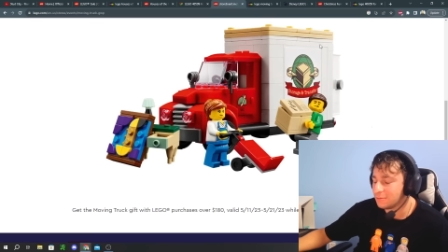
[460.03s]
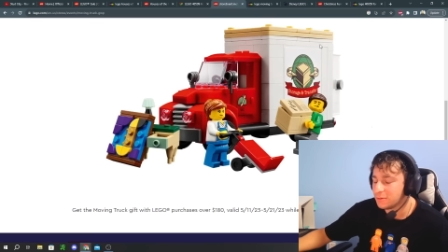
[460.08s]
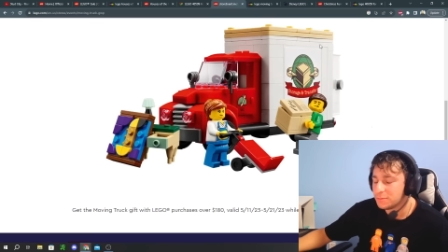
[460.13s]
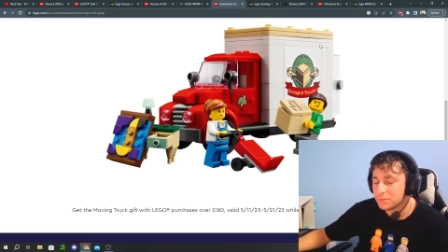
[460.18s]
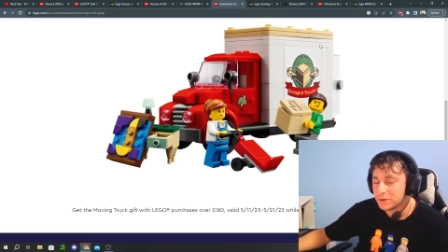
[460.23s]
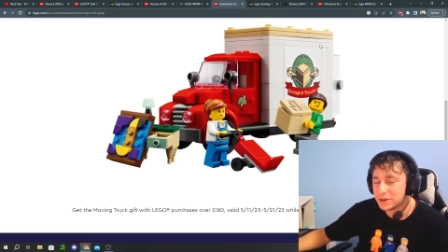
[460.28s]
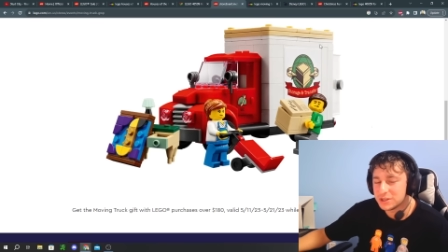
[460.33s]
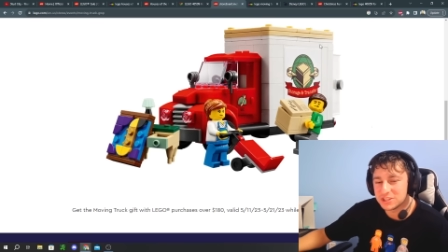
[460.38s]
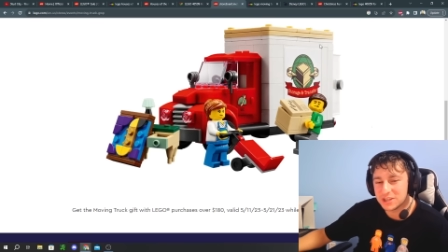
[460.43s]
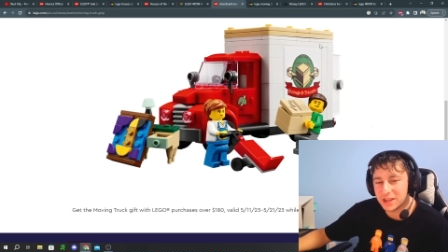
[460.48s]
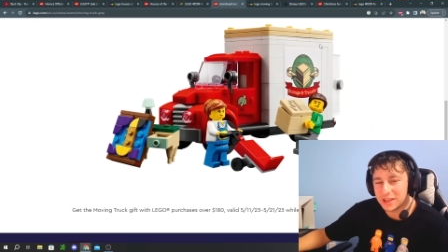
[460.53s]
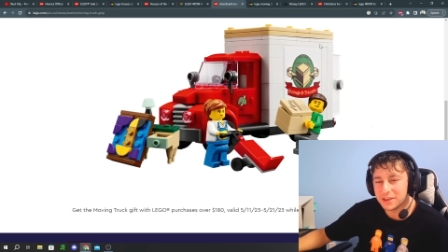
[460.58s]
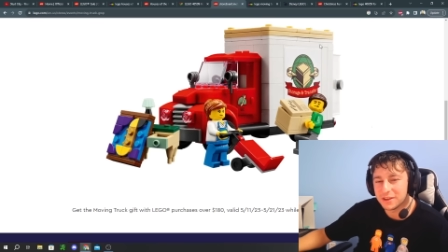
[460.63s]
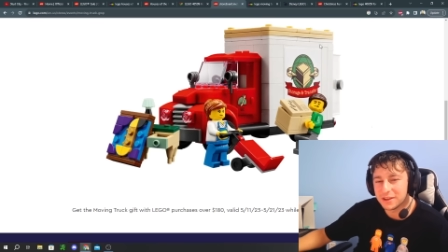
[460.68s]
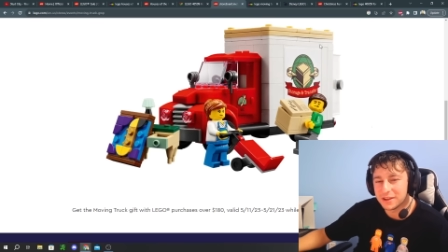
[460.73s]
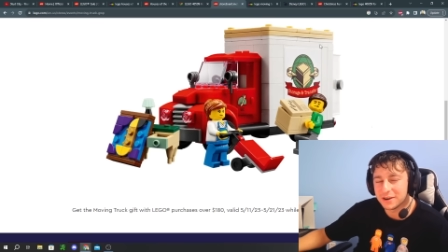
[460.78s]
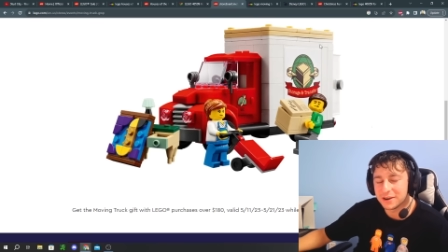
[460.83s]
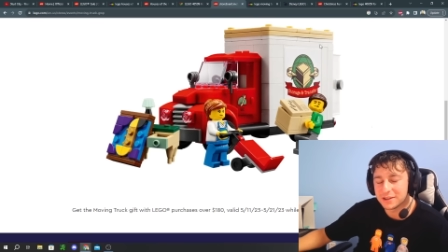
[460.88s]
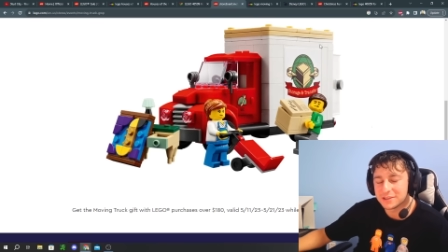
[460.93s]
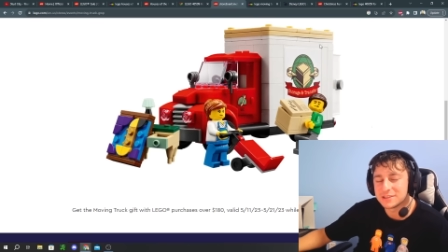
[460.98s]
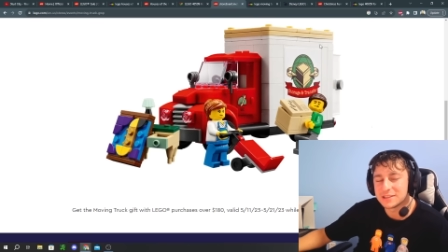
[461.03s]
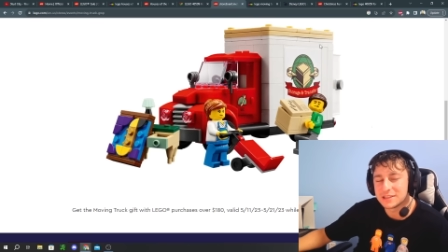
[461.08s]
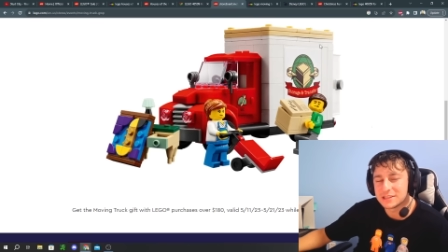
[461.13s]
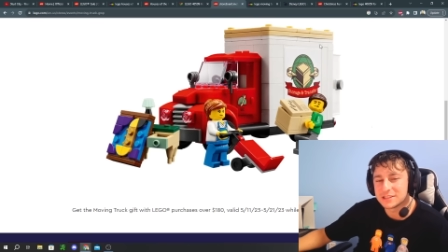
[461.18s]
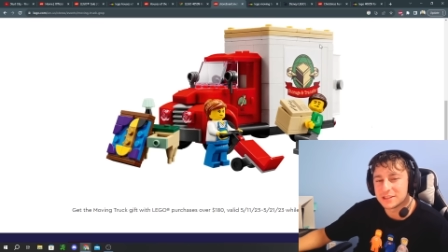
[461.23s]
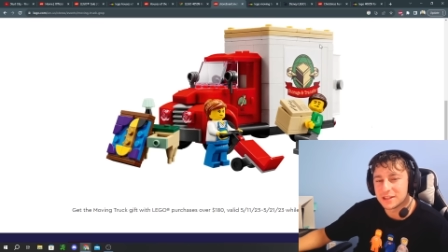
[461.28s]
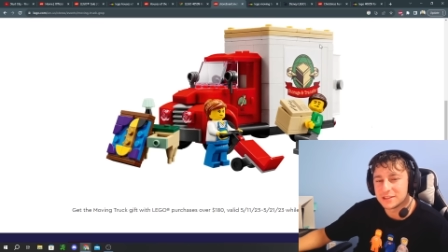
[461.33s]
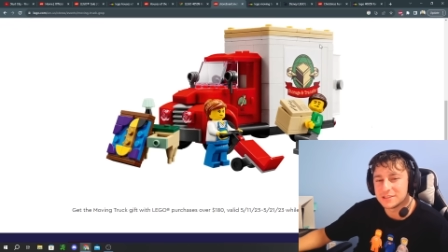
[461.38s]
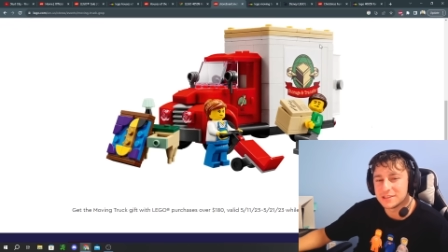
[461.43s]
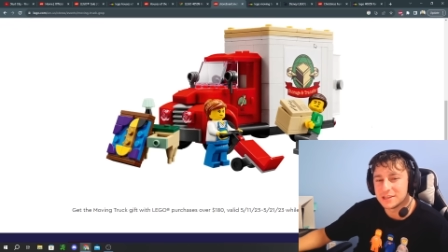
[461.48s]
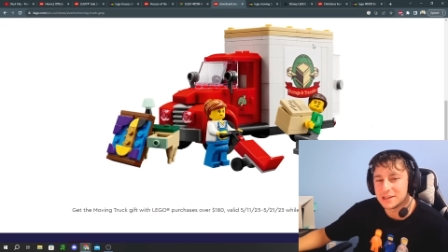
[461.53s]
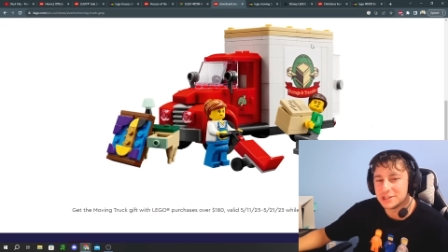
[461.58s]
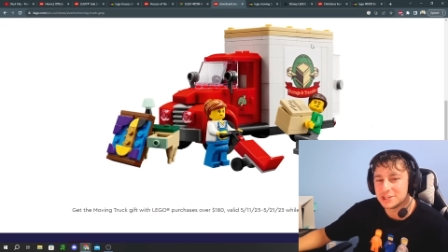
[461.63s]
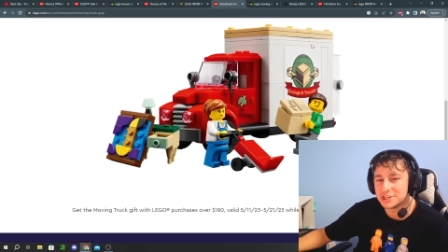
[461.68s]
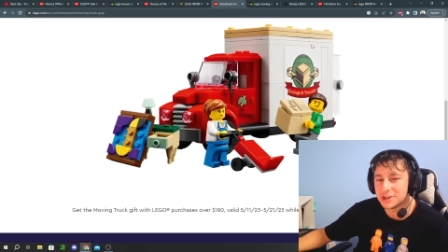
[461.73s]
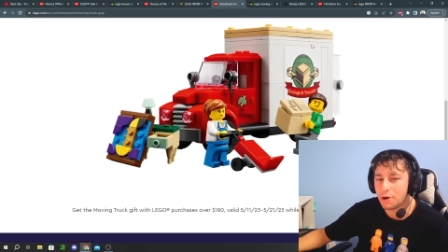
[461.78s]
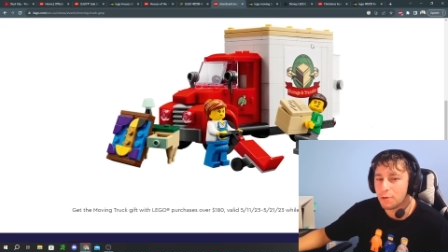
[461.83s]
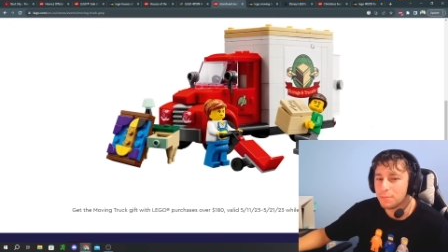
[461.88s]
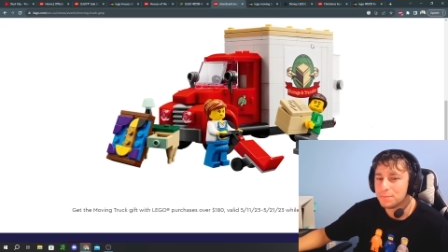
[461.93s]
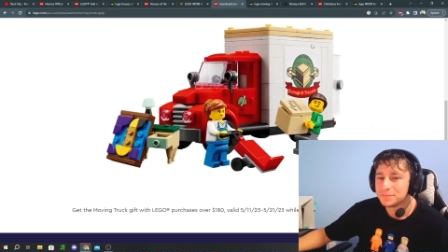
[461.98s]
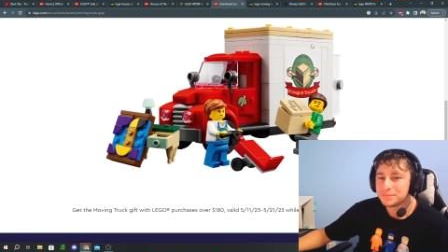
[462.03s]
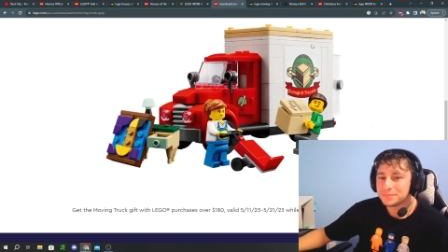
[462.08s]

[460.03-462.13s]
We appreciate you here at the Stud City Show.